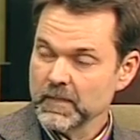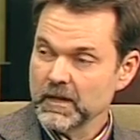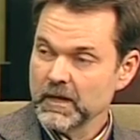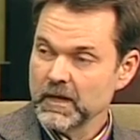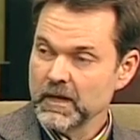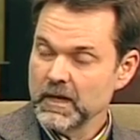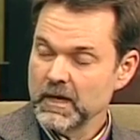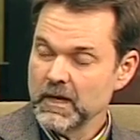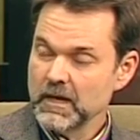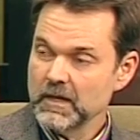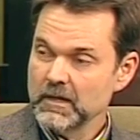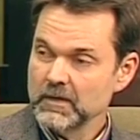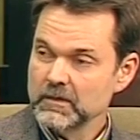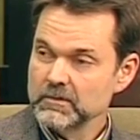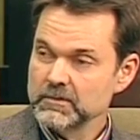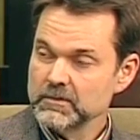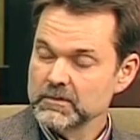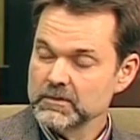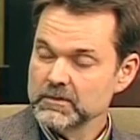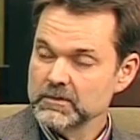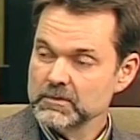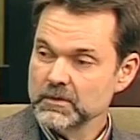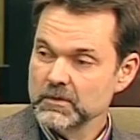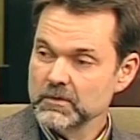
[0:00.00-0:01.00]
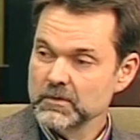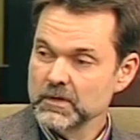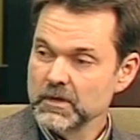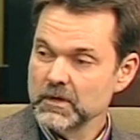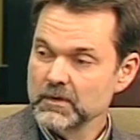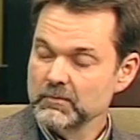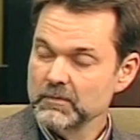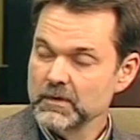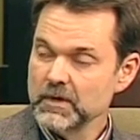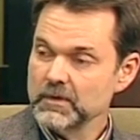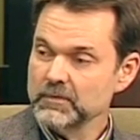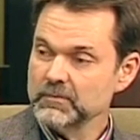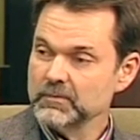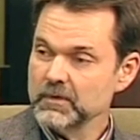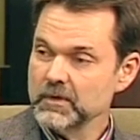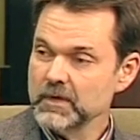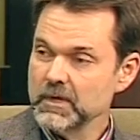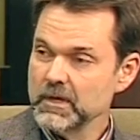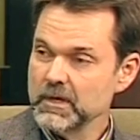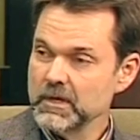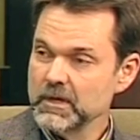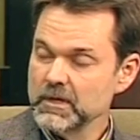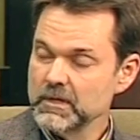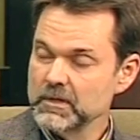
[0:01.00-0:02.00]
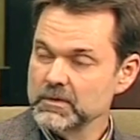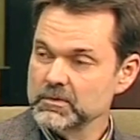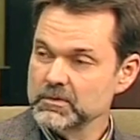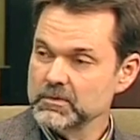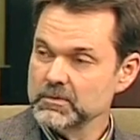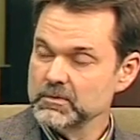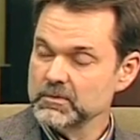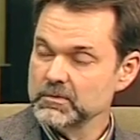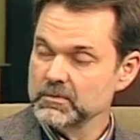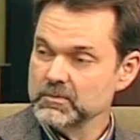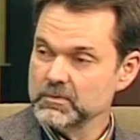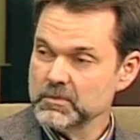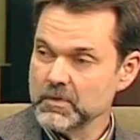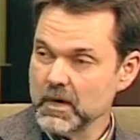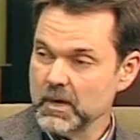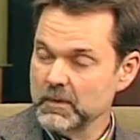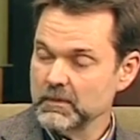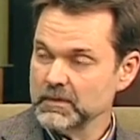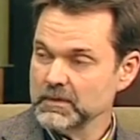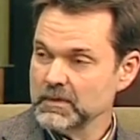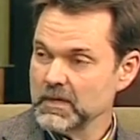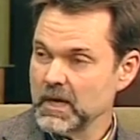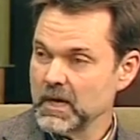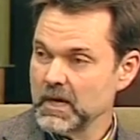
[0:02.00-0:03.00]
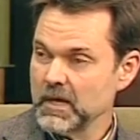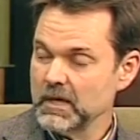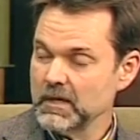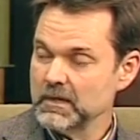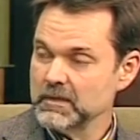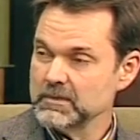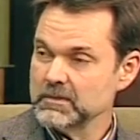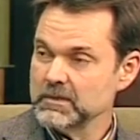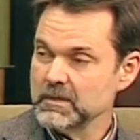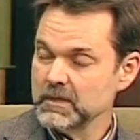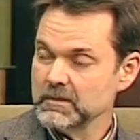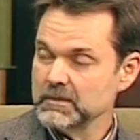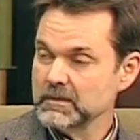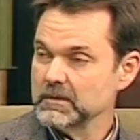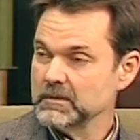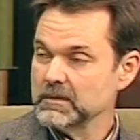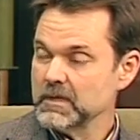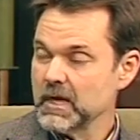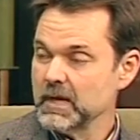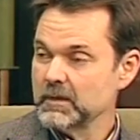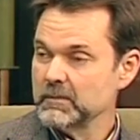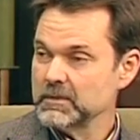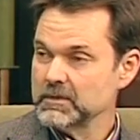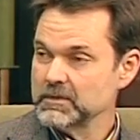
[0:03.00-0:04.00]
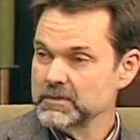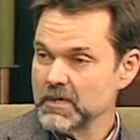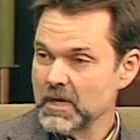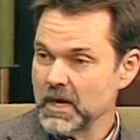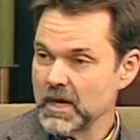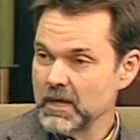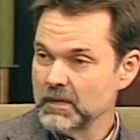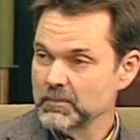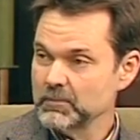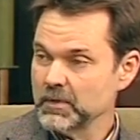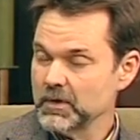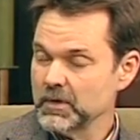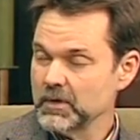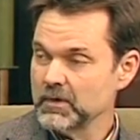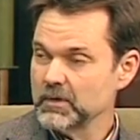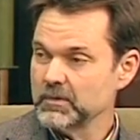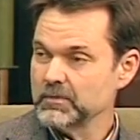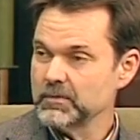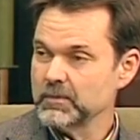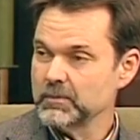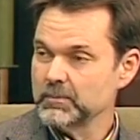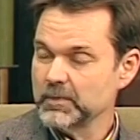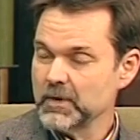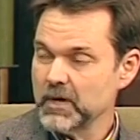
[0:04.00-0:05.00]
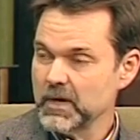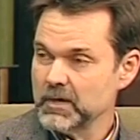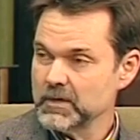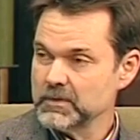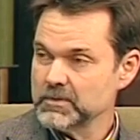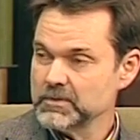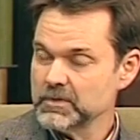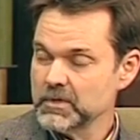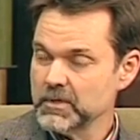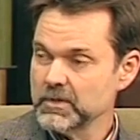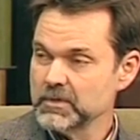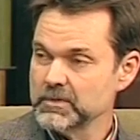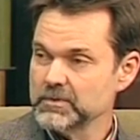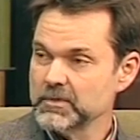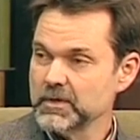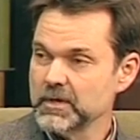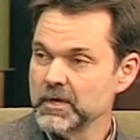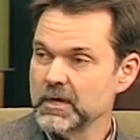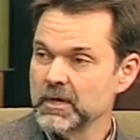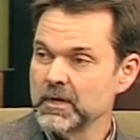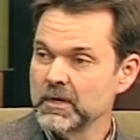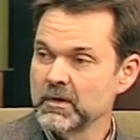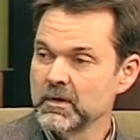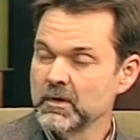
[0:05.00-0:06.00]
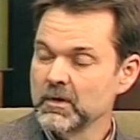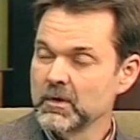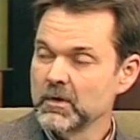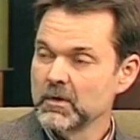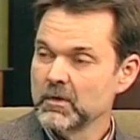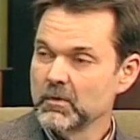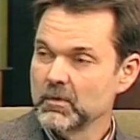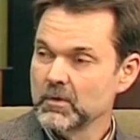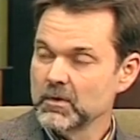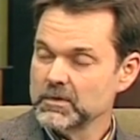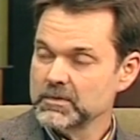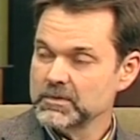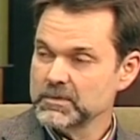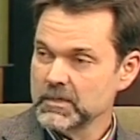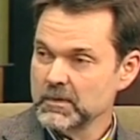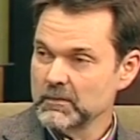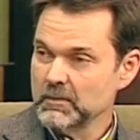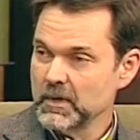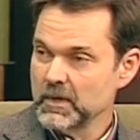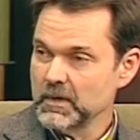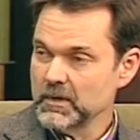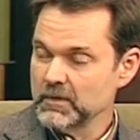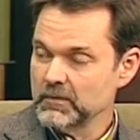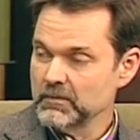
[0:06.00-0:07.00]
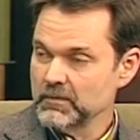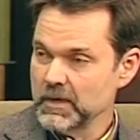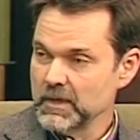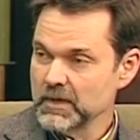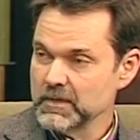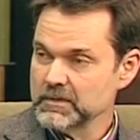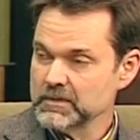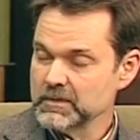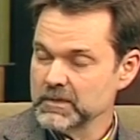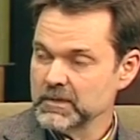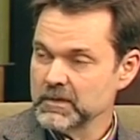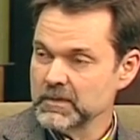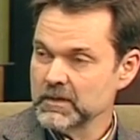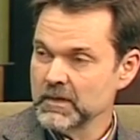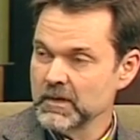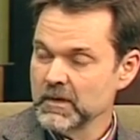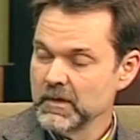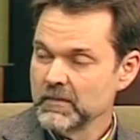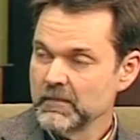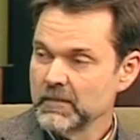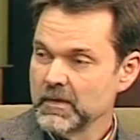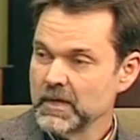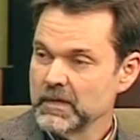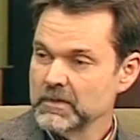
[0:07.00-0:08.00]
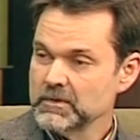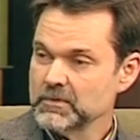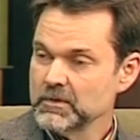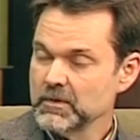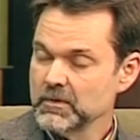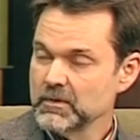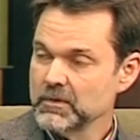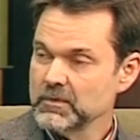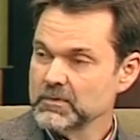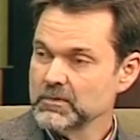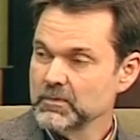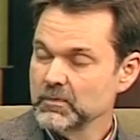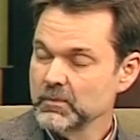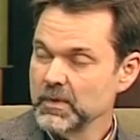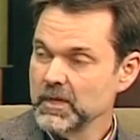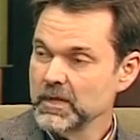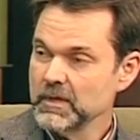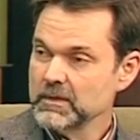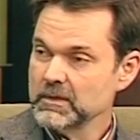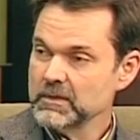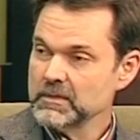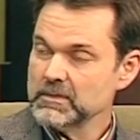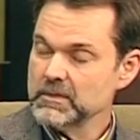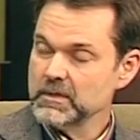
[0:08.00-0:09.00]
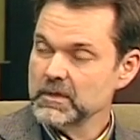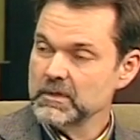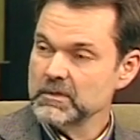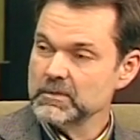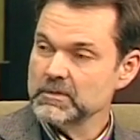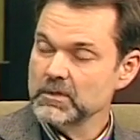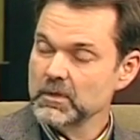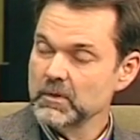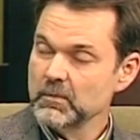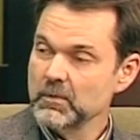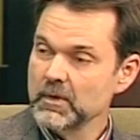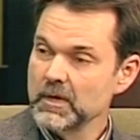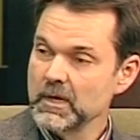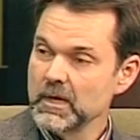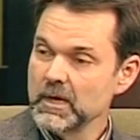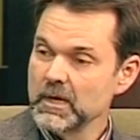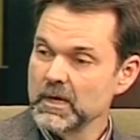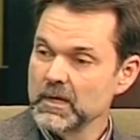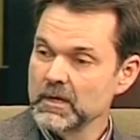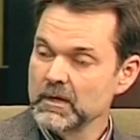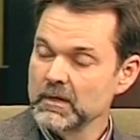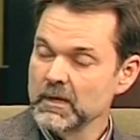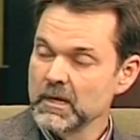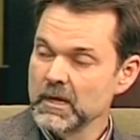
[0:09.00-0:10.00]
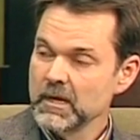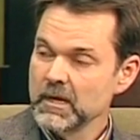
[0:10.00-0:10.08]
And so the urethra is traumatized at the time of childbirth or prior surgery or some other reason. And so there's a weakness there. So when